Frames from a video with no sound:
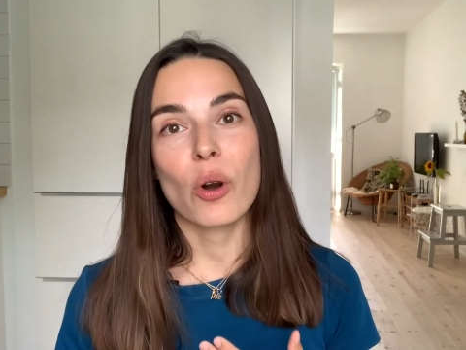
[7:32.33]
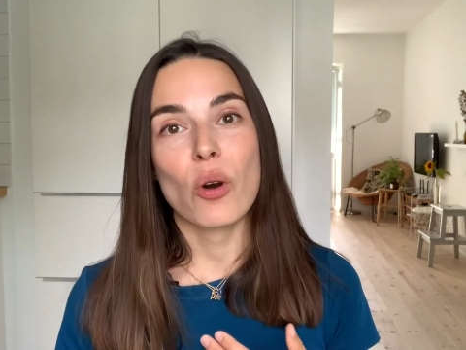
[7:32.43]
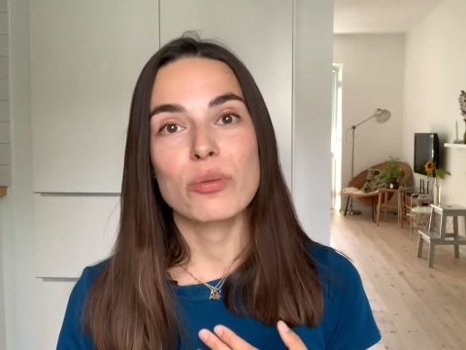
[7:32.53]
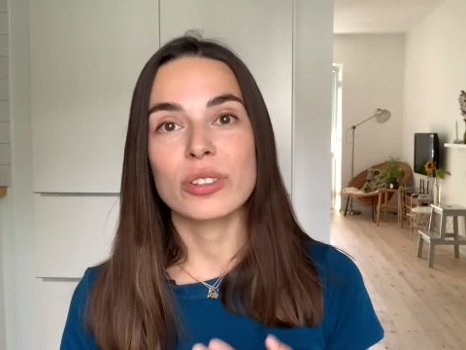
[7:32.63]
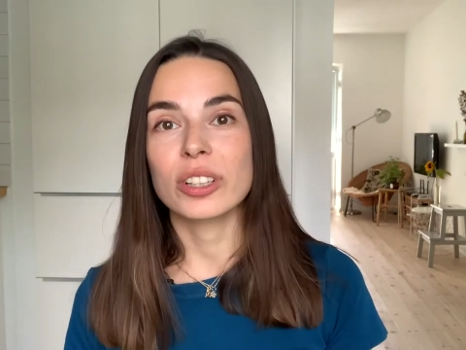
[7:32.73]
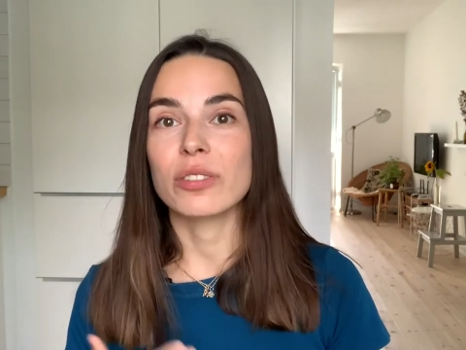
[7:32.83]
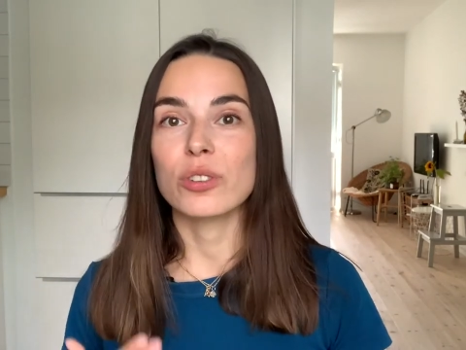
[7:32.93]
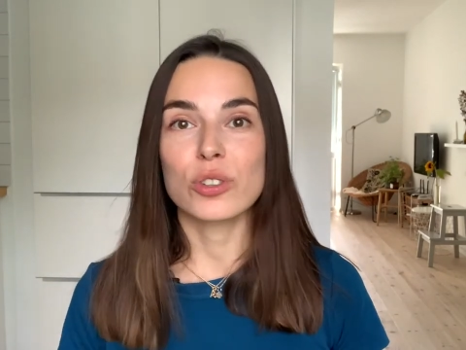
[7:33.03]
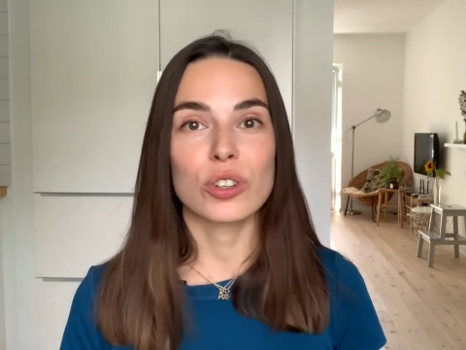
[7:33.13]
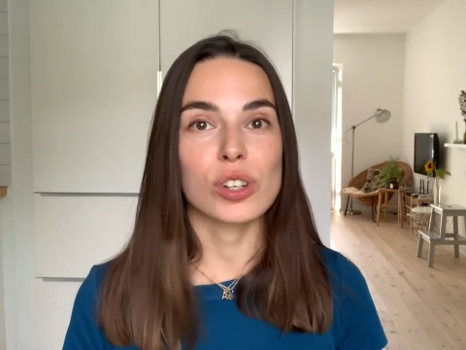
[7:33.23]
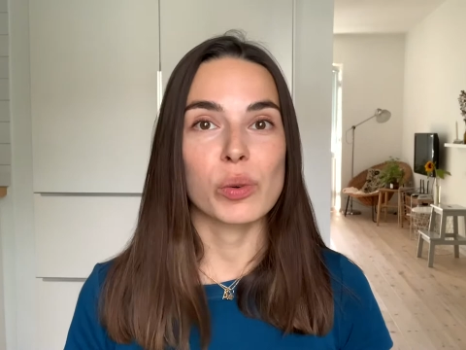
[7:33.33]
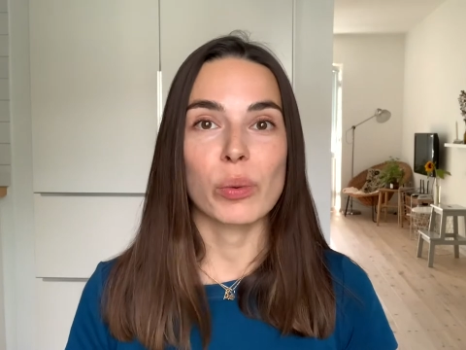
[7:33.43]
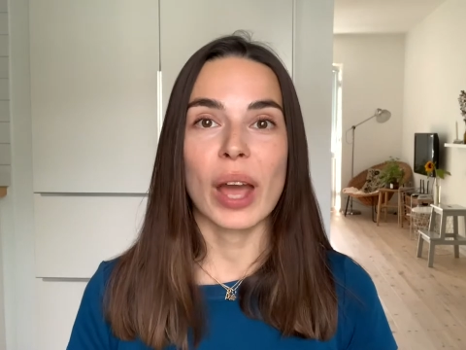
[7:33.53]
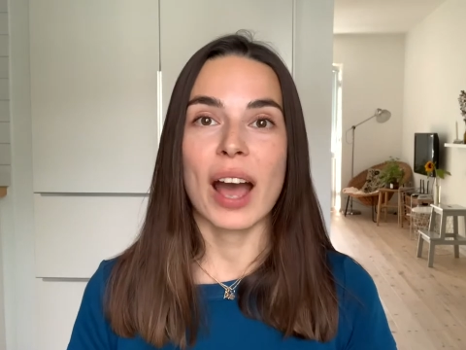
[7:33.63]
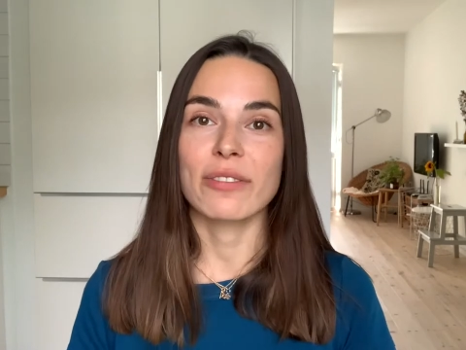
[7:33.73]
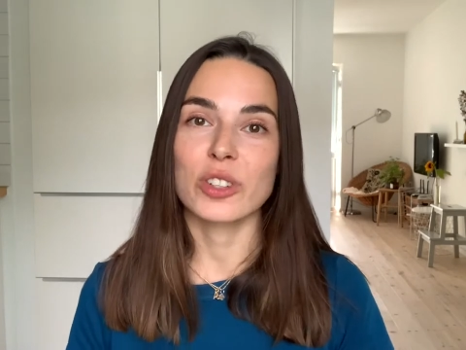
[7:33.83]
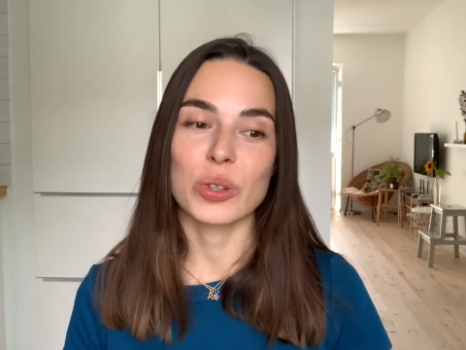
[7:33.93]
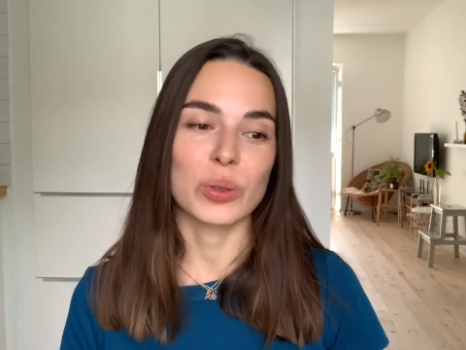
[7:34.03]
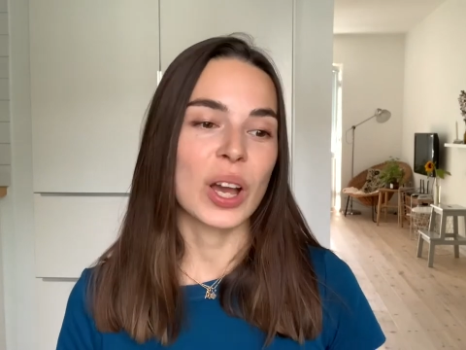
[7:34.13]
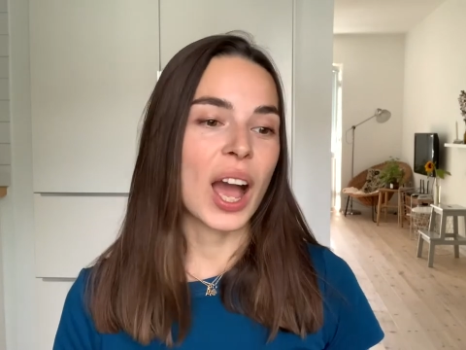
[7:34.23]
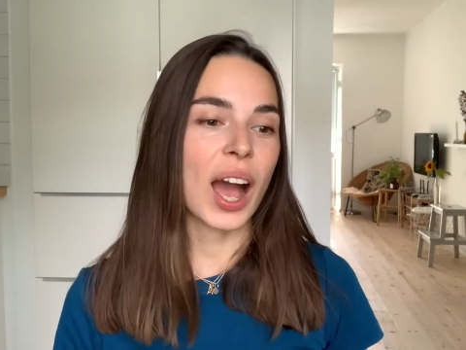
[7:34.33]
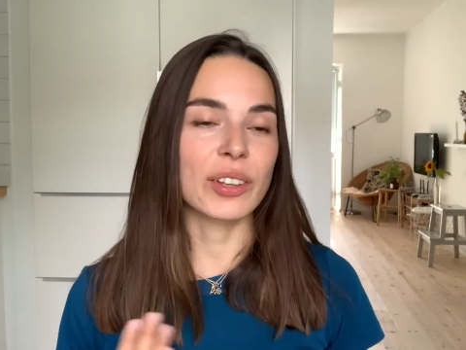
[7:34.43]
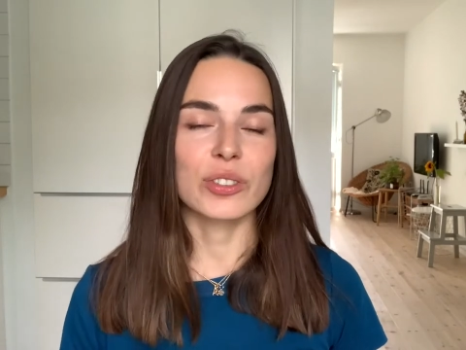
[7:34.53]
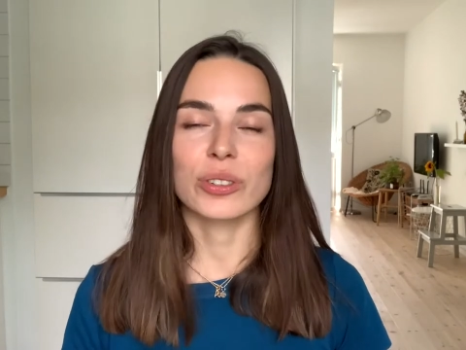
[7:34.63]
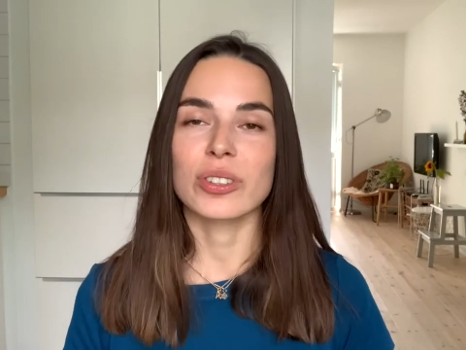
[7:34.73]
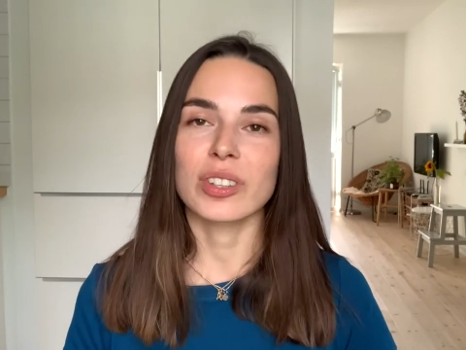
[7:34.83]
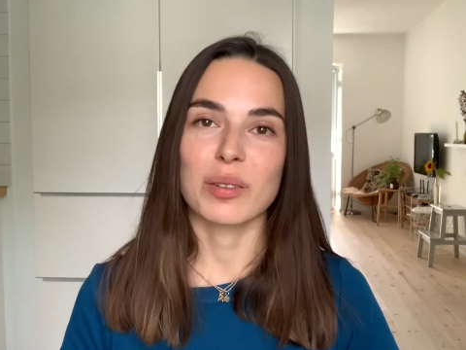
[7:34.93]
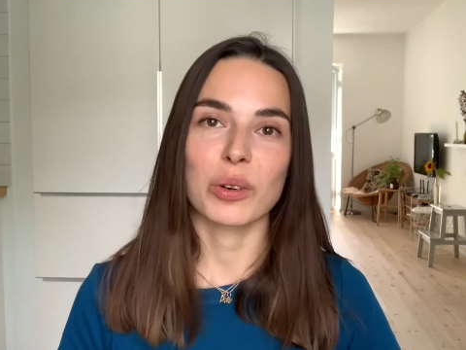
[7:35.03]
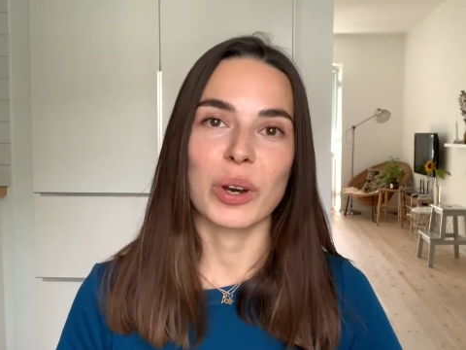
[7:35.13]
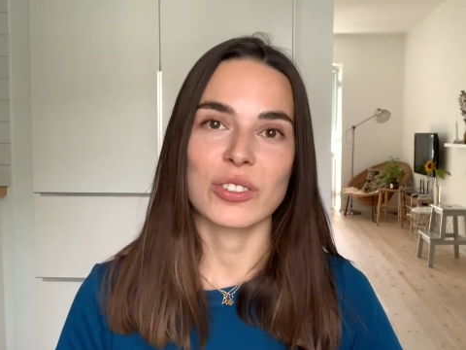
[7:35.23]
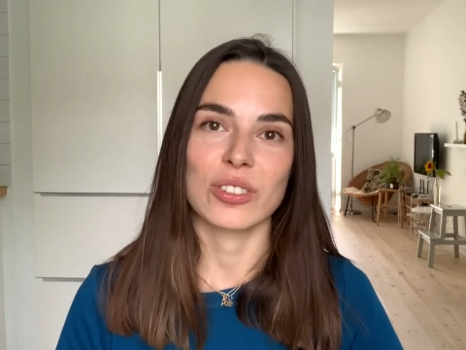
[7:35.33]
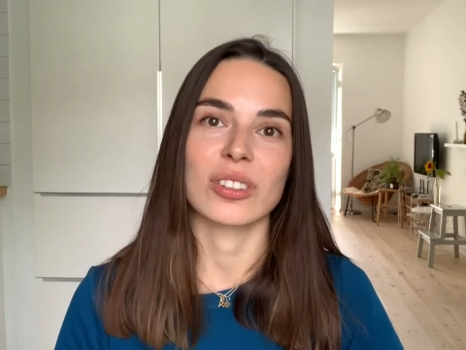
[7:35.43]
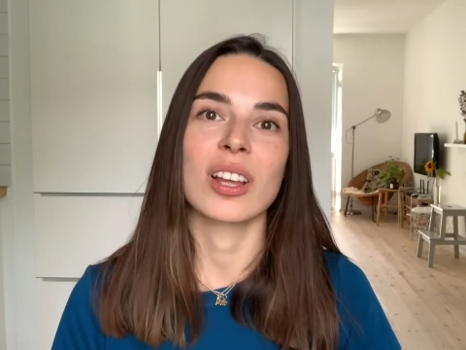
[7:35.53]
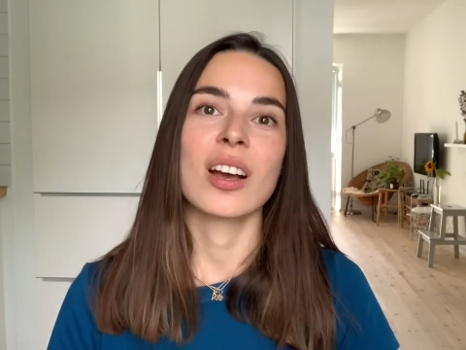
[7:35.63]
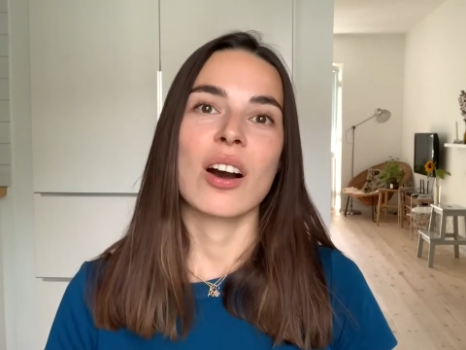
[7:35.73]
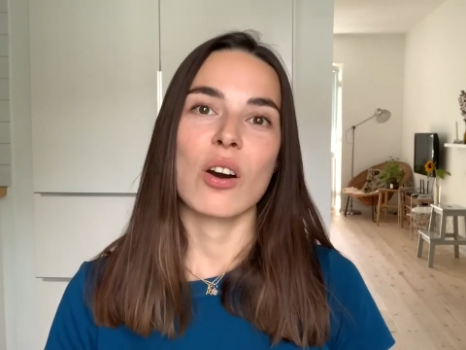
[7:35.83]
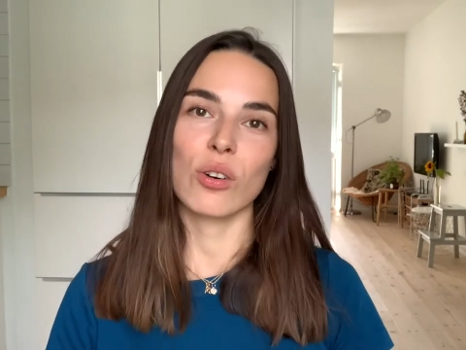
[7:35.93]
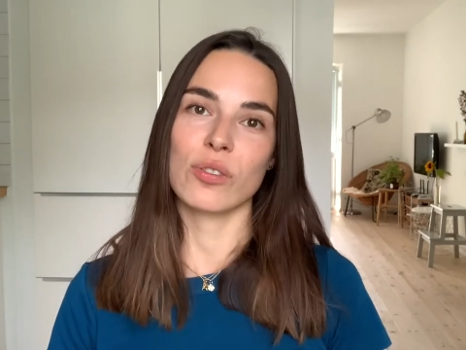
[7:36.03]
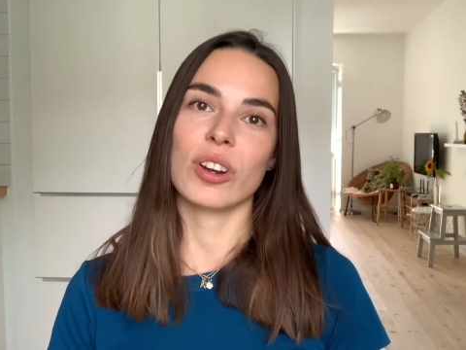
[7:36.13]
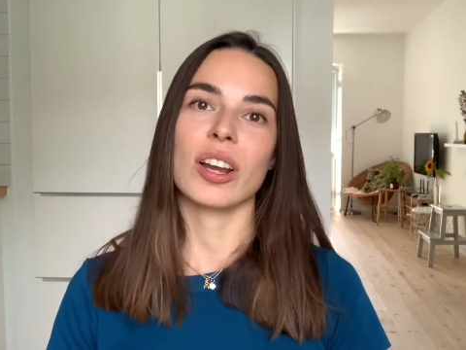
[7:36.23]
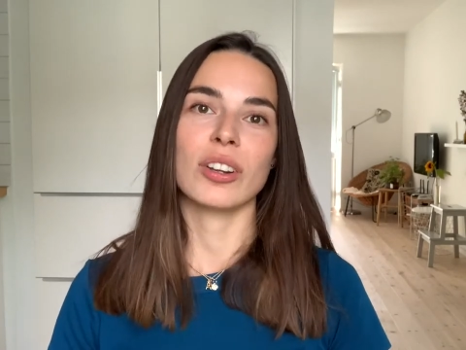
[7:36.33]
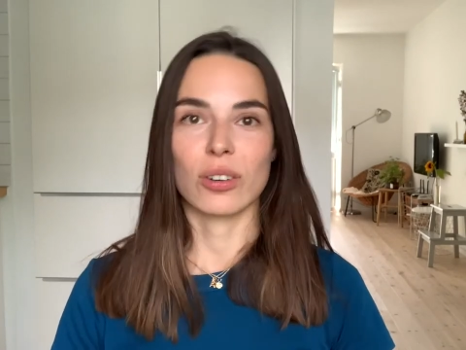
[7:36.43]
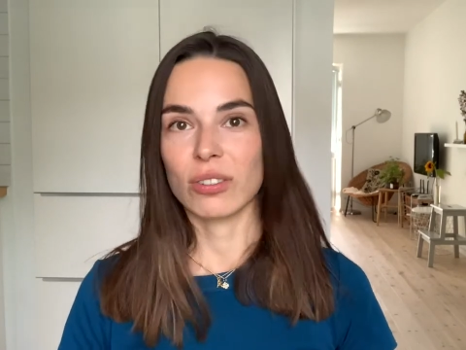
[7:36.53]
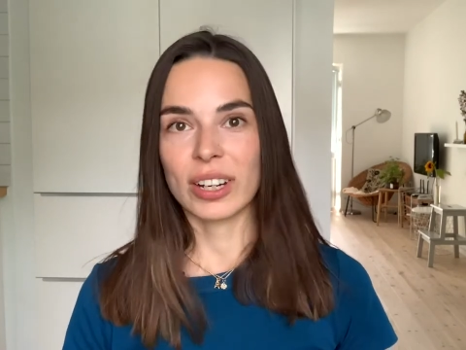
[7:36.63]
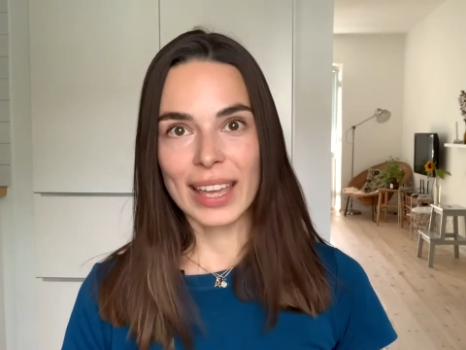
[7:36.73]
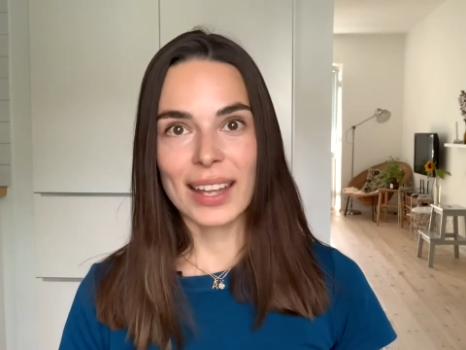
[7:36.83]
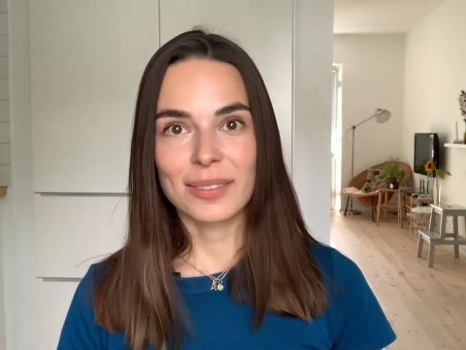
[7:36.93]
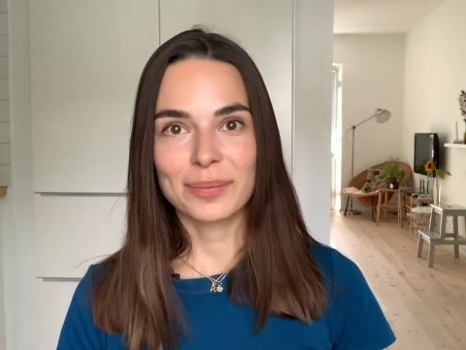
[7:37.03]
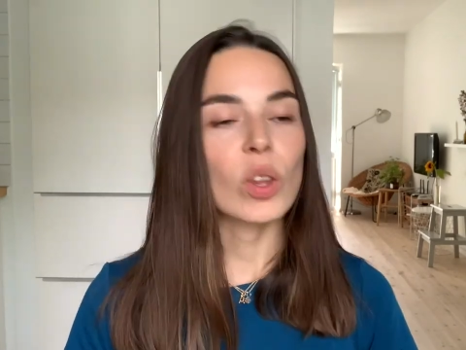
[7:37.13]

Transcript: Hopefully in the future you won't have to answer the same question over and over again.